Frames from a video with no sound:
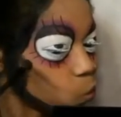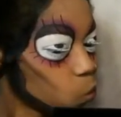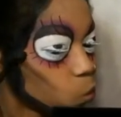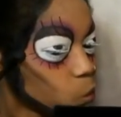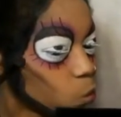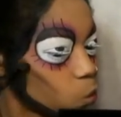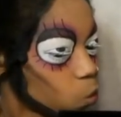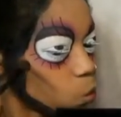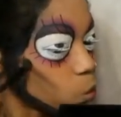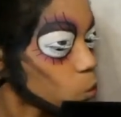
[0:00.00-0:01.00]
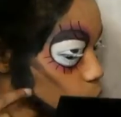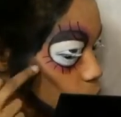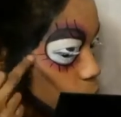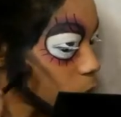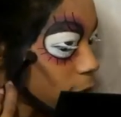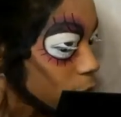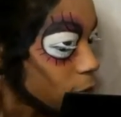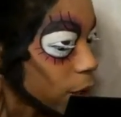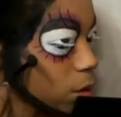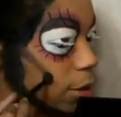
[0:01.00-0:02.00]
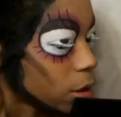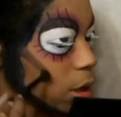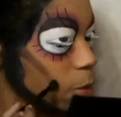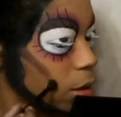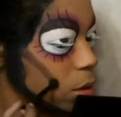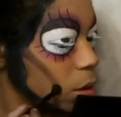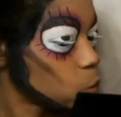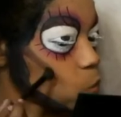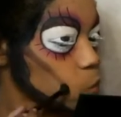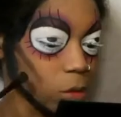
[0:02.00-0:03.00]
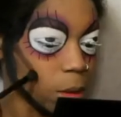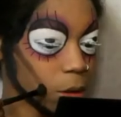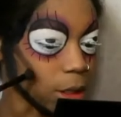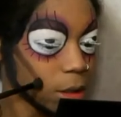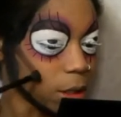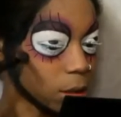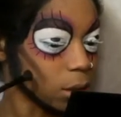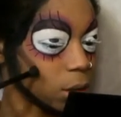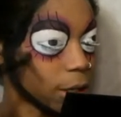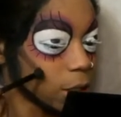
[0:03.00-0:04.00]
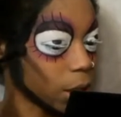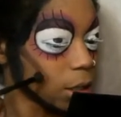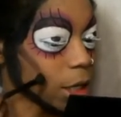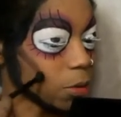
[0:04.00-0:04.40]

chiseling out your cheekbones, make them look sunken in.